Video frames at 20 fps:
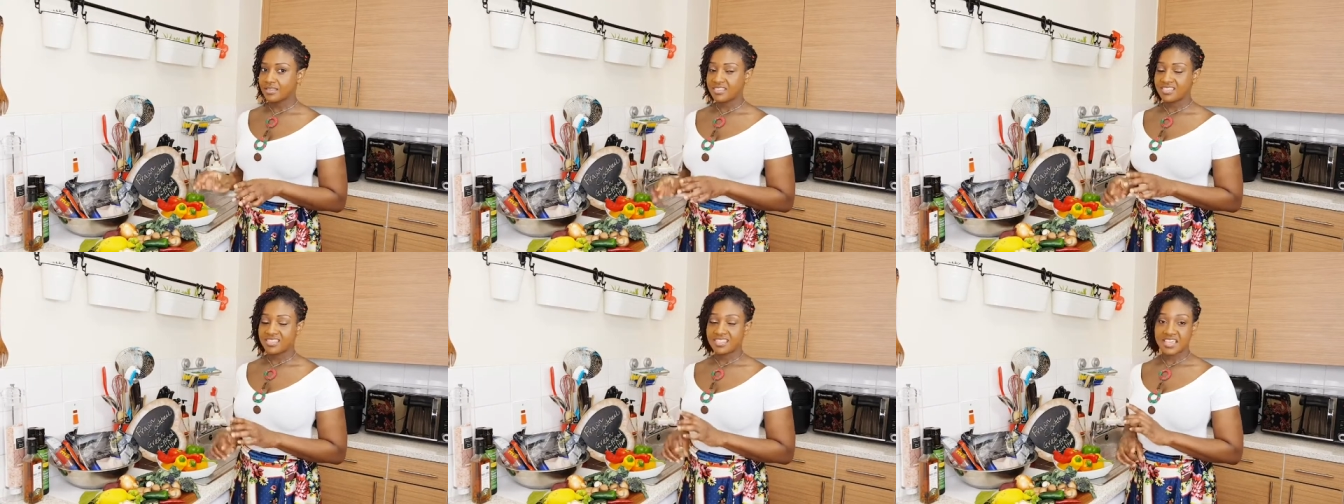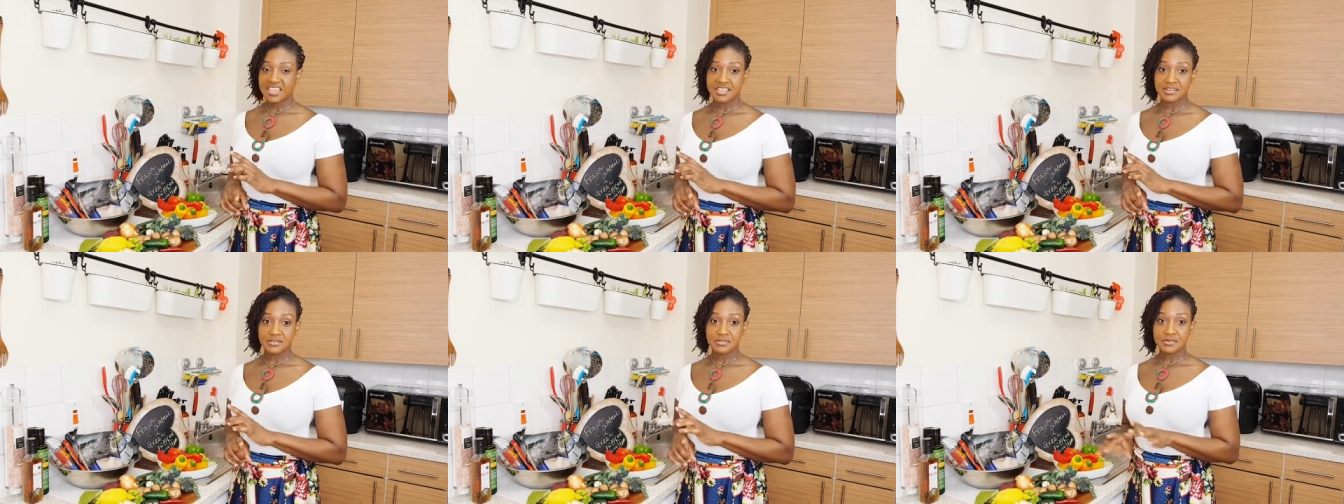
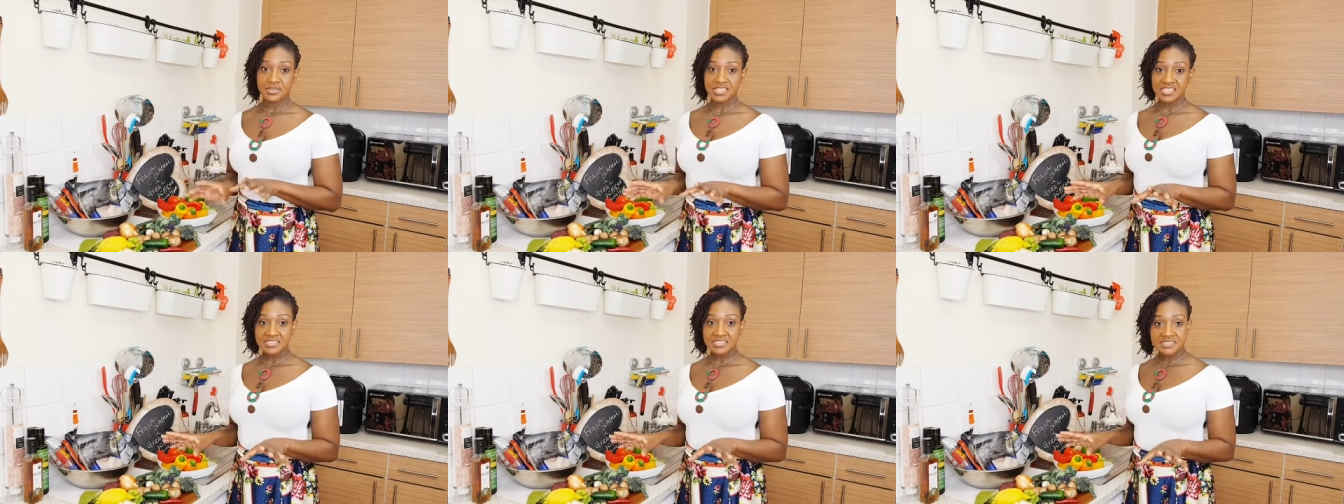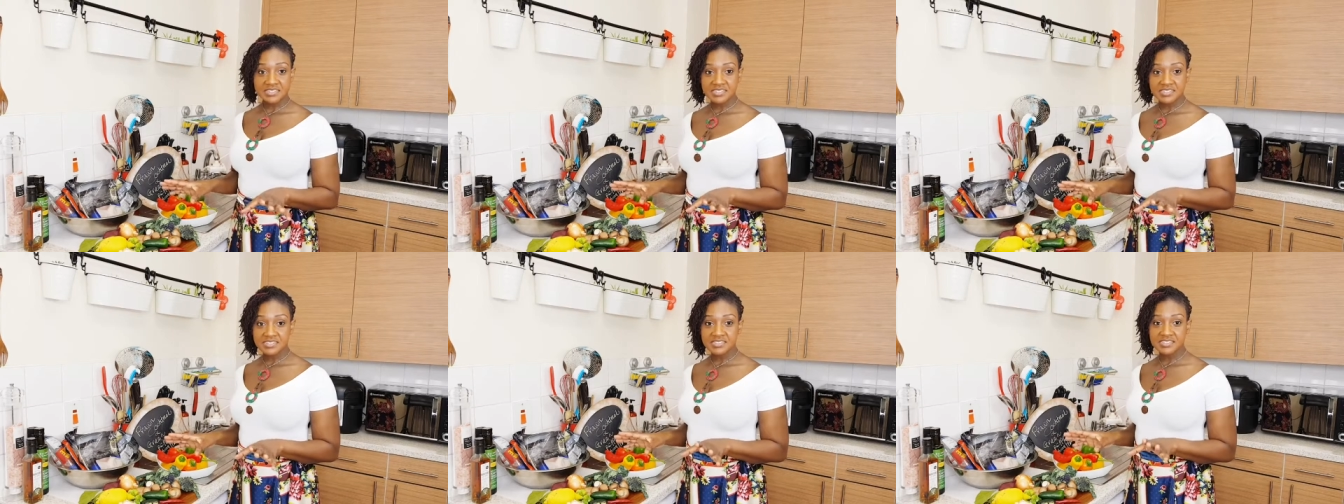there are no
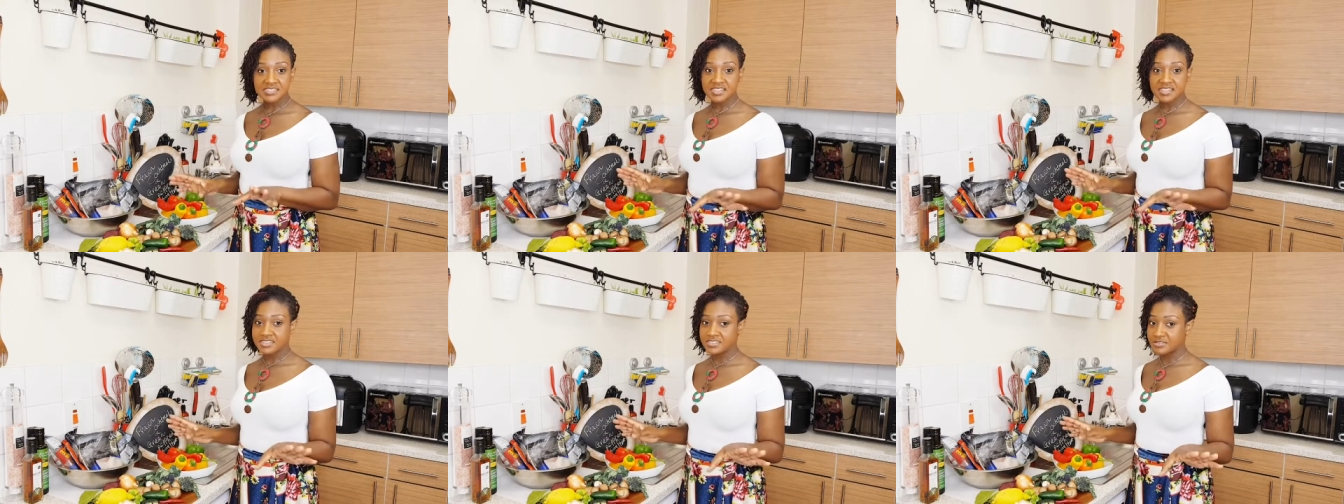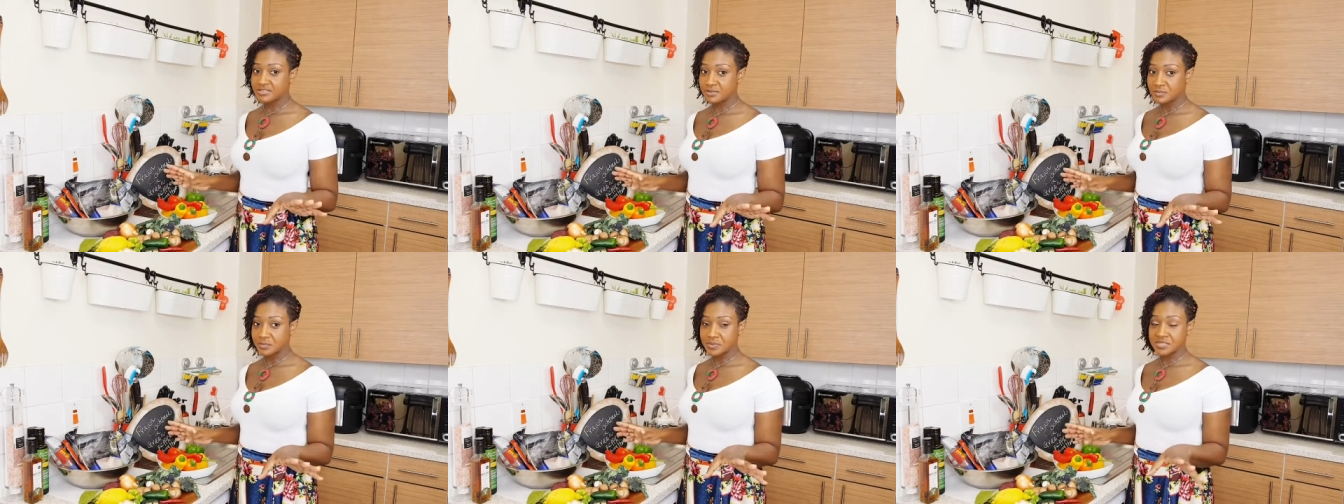insecticides,
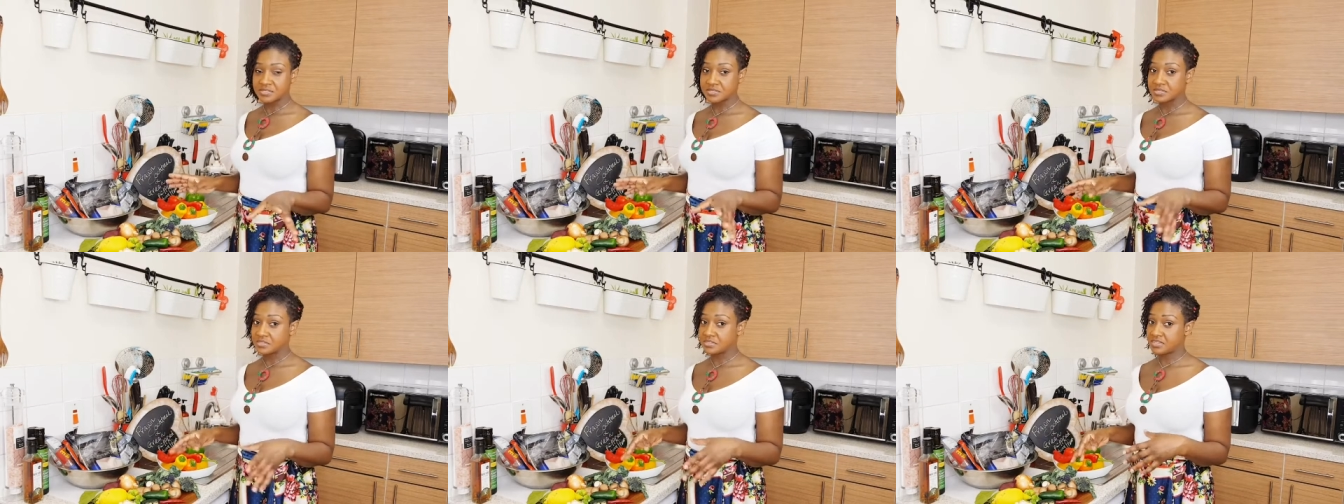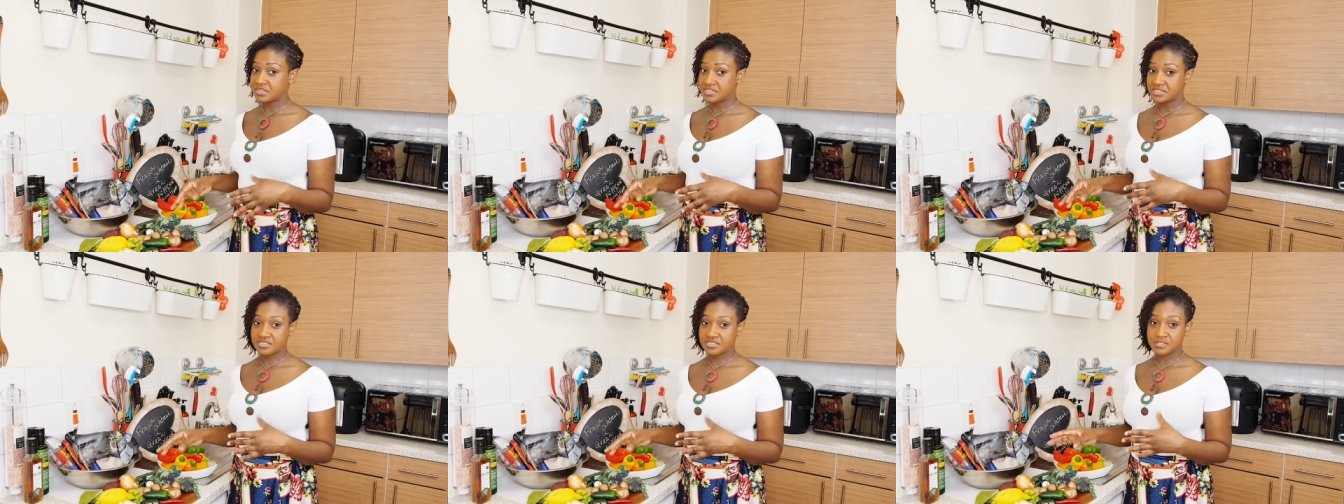no
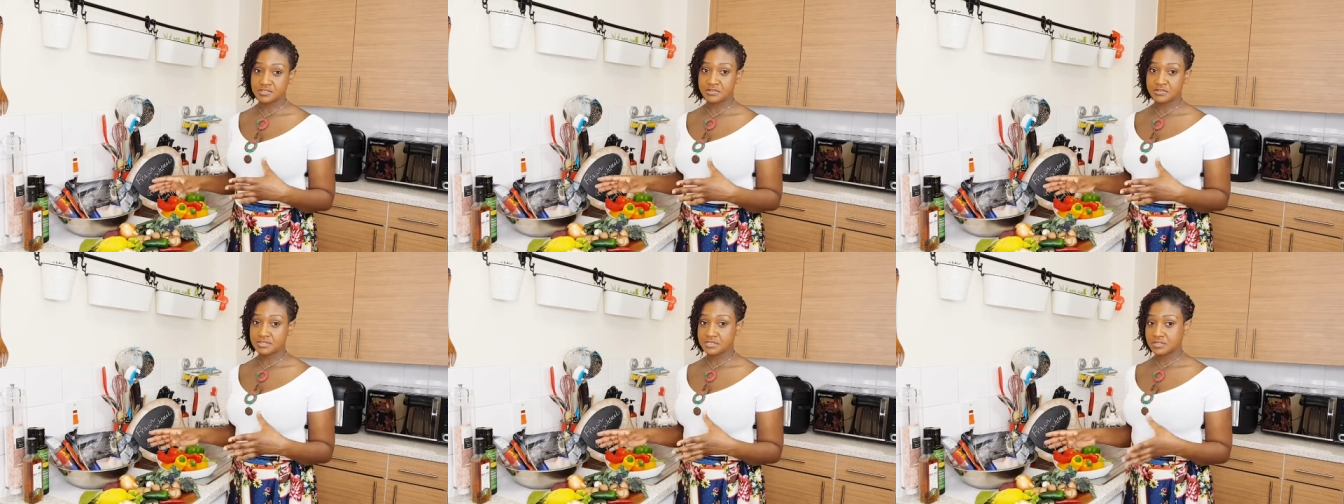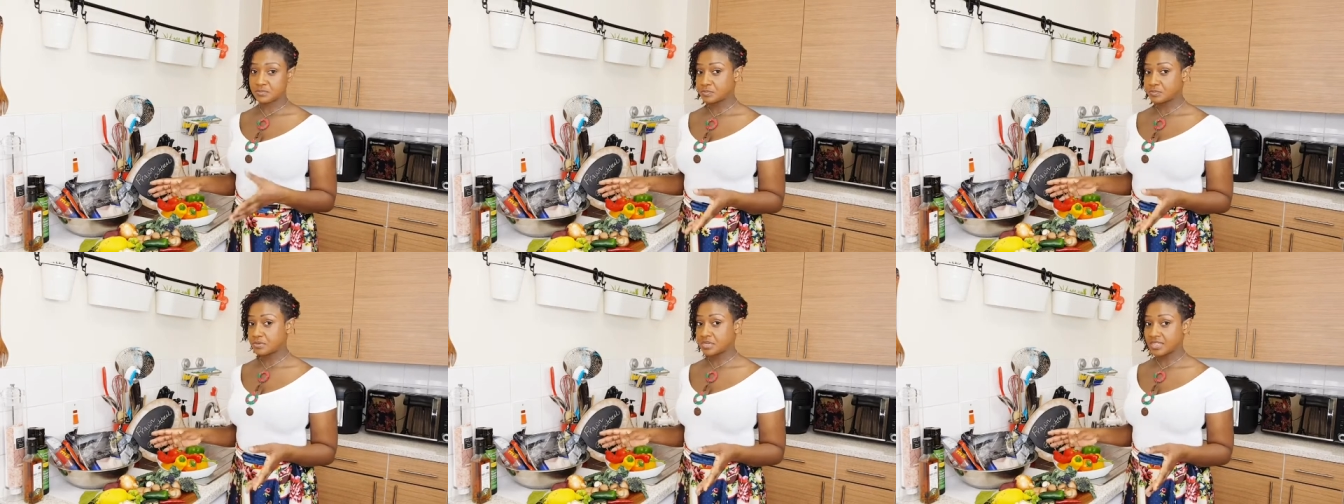pesticides, they don't
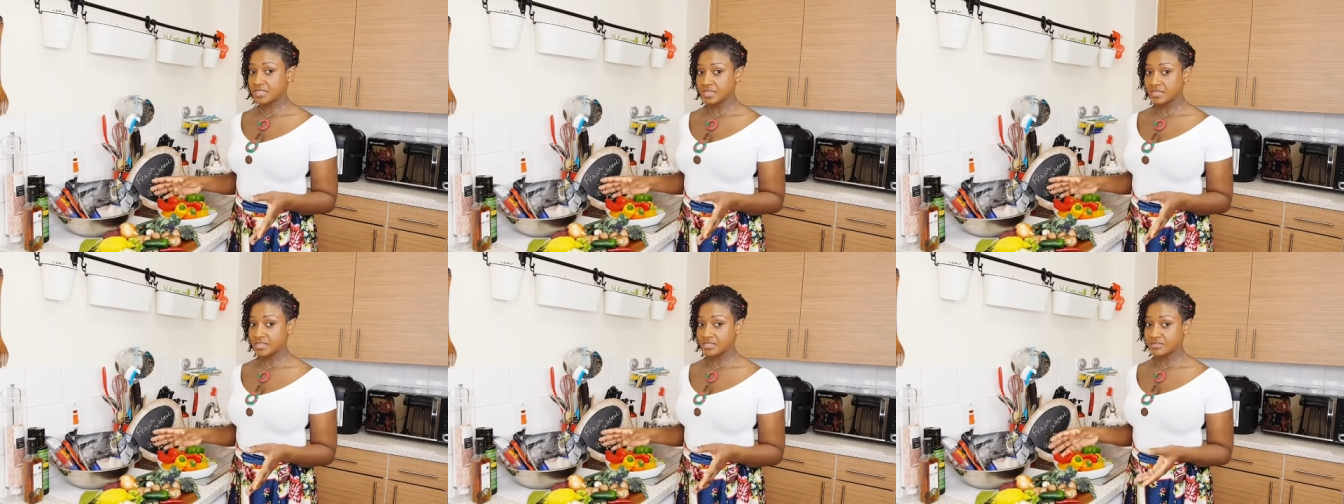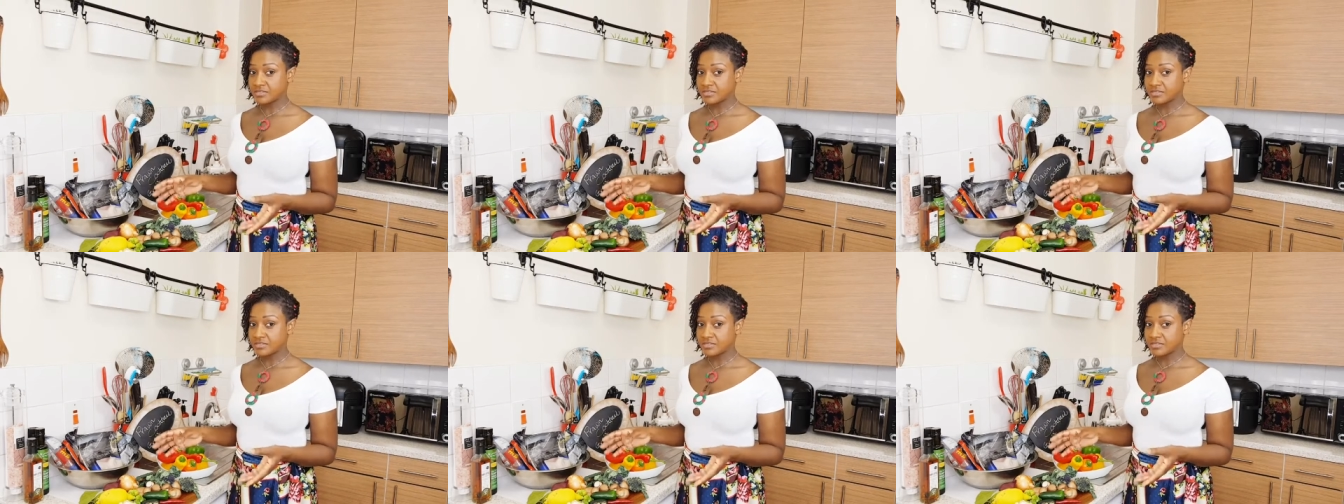spray it.